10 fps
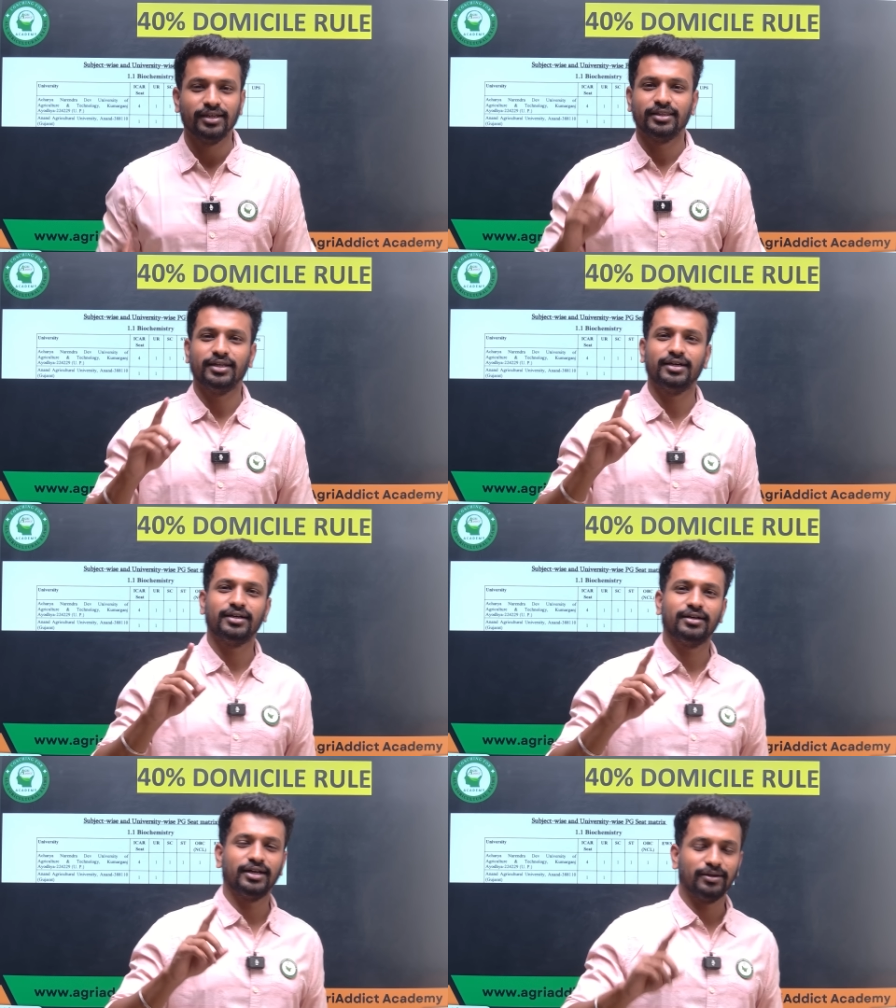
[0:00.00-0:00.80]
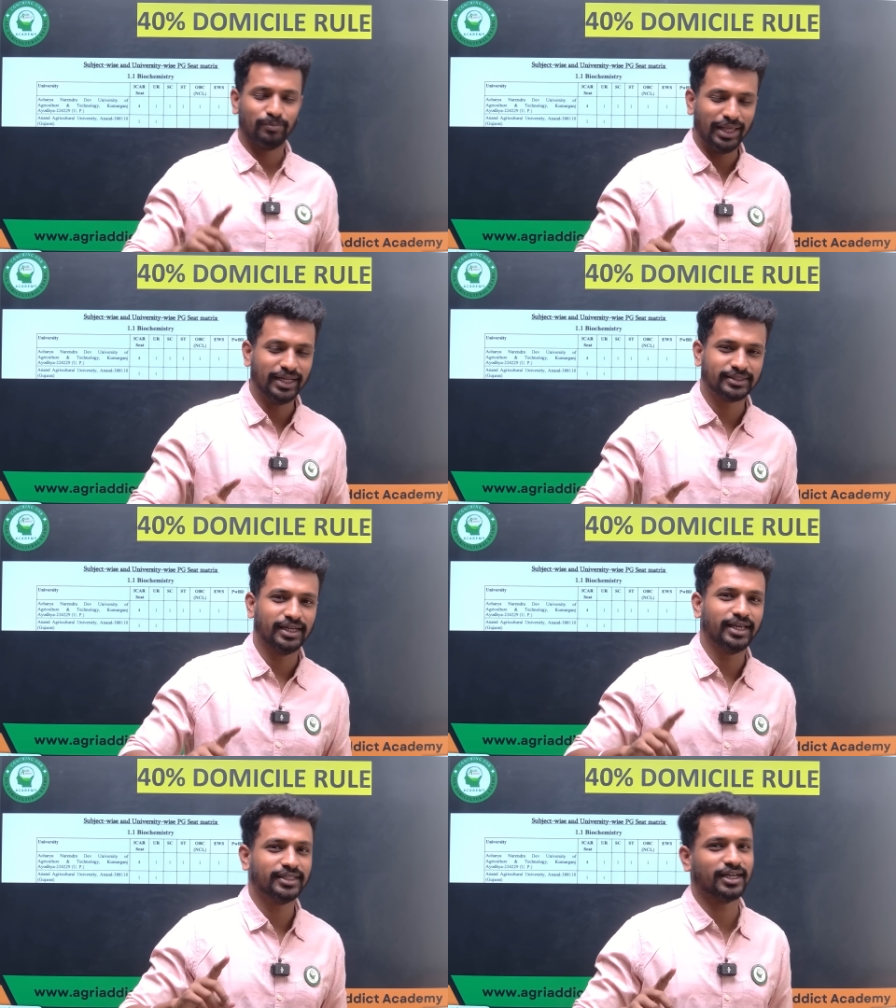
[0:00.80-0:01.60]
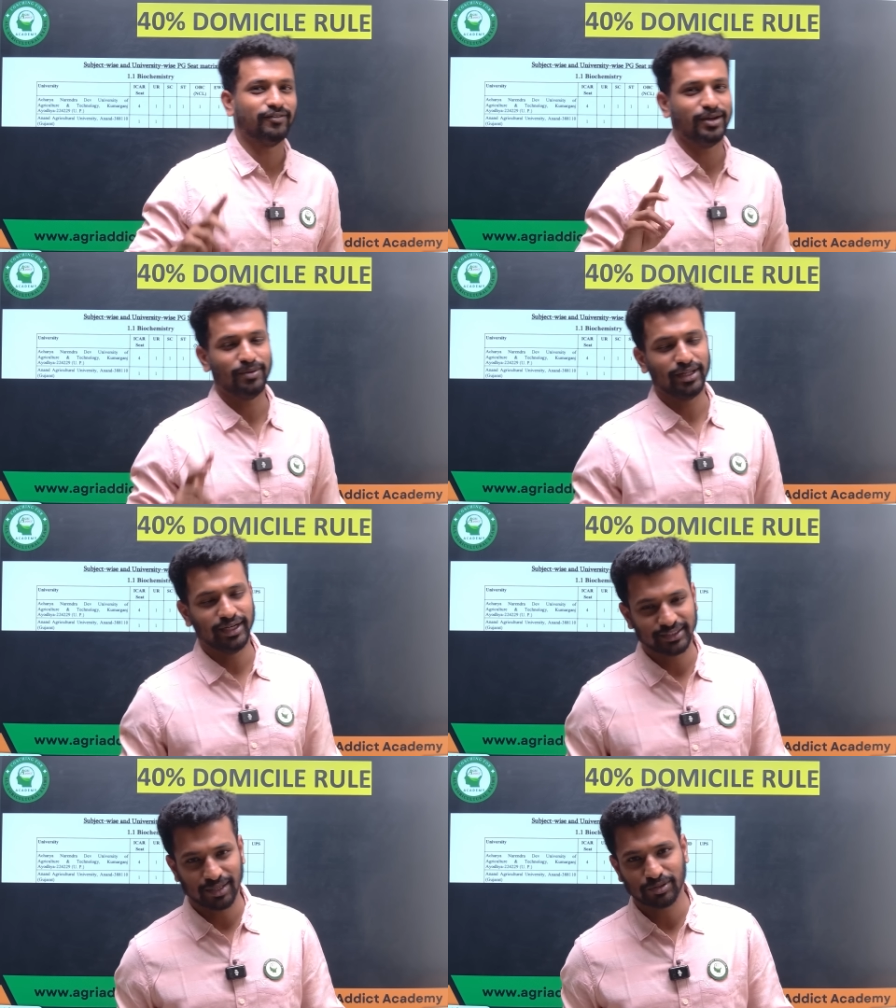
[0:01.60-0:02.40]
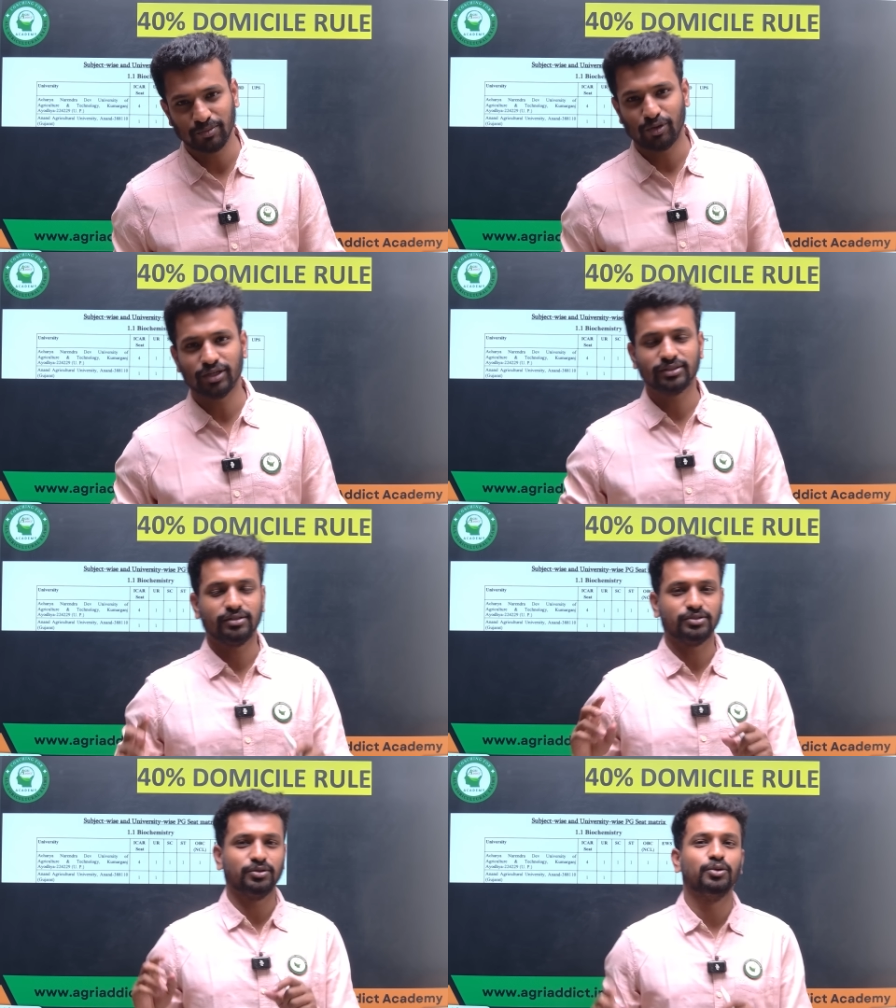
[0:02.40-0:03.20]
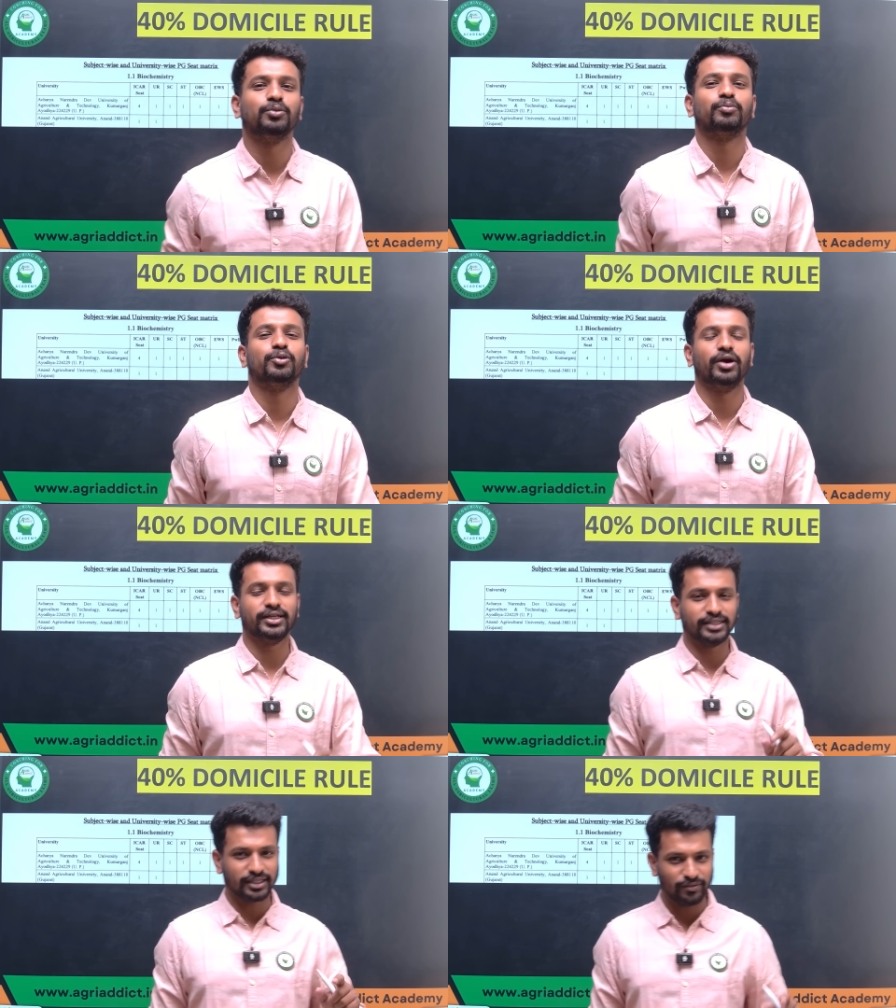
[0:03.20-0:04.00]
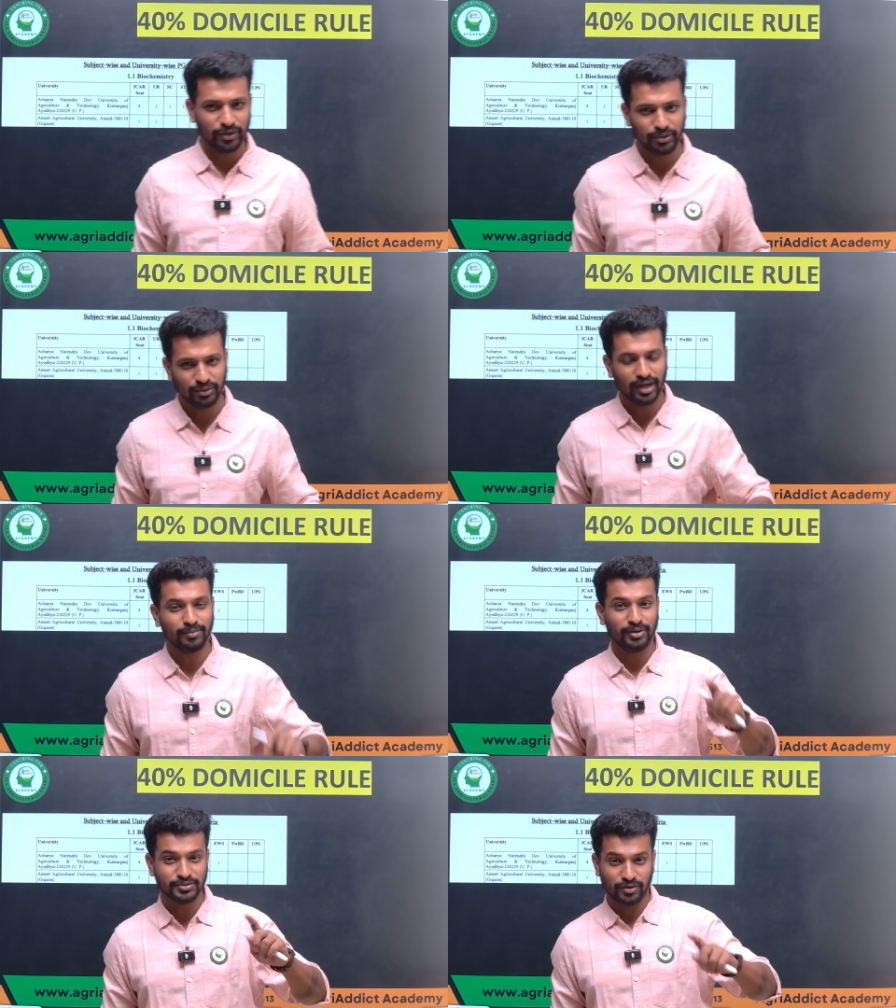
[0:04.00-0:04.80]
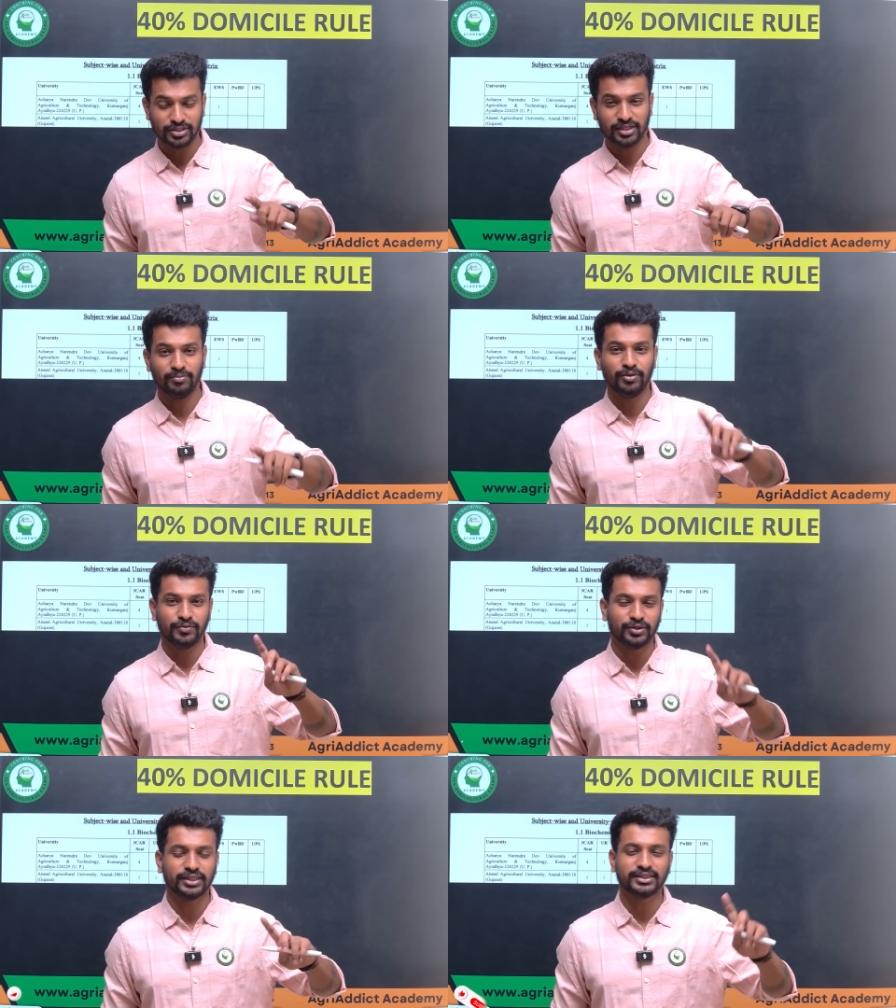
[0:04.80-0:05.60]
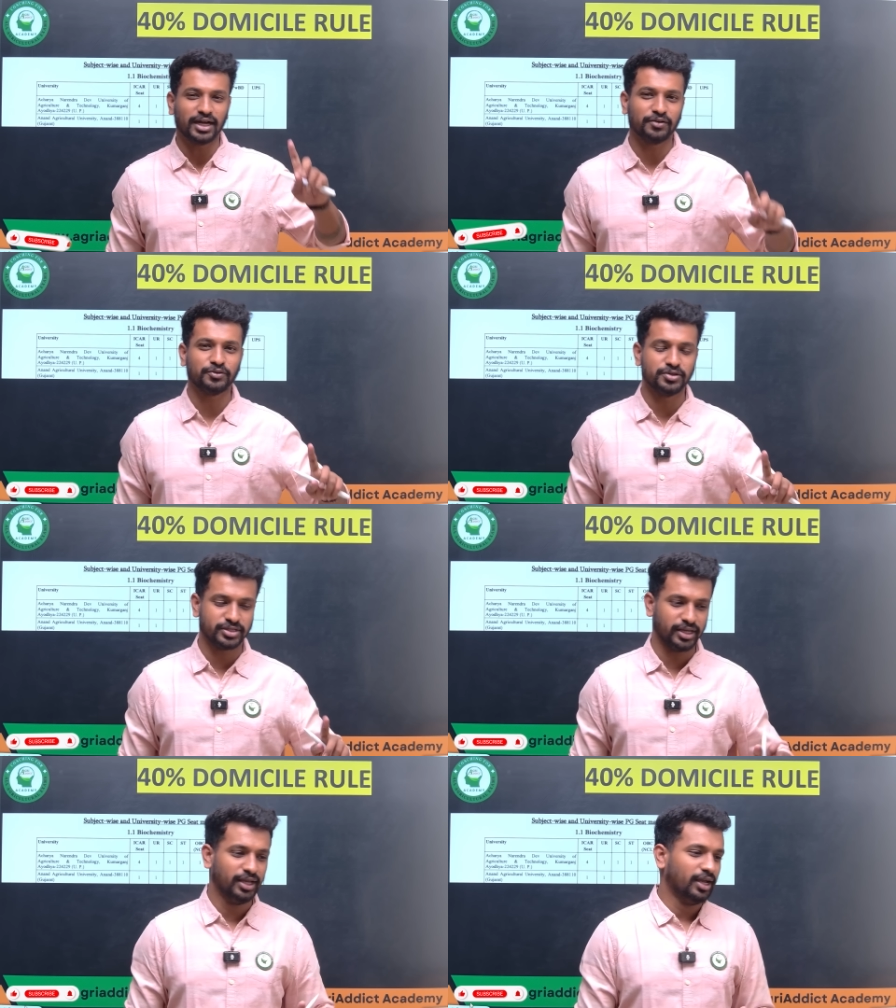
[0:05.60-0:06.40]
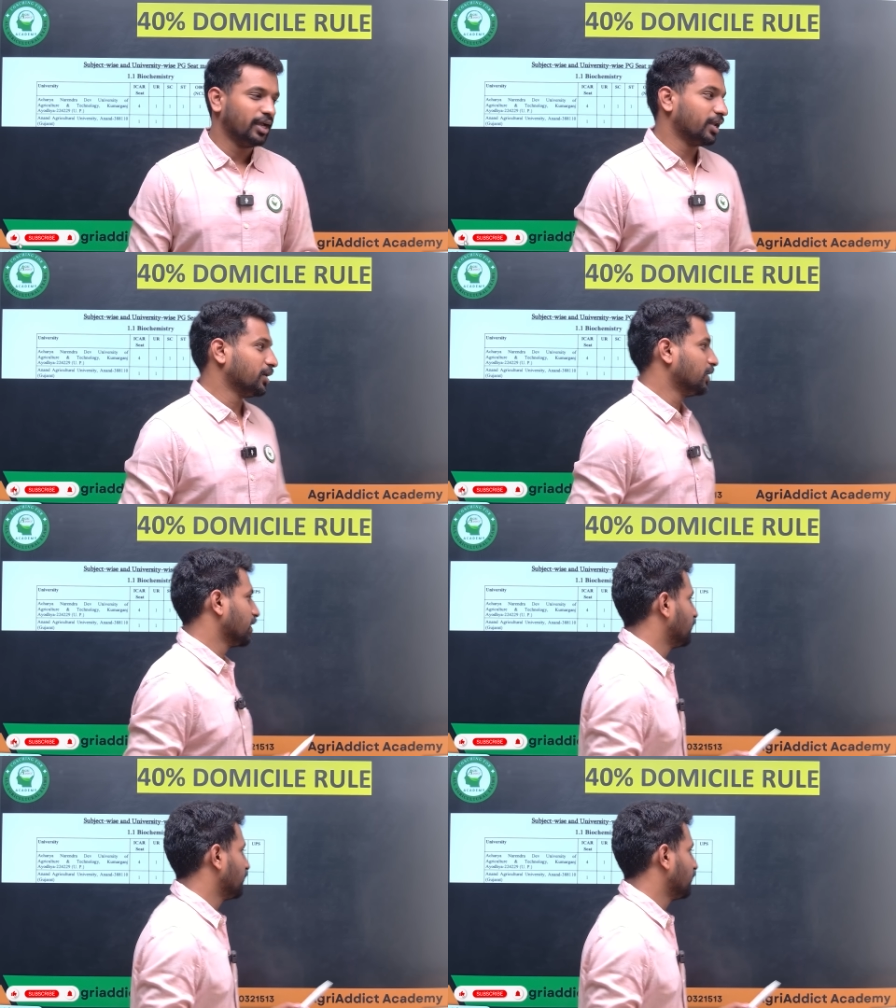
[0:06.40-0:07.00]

The playlist link is available in the description box. So go and check the video and please watch it before the start of counseling. Anyhow, like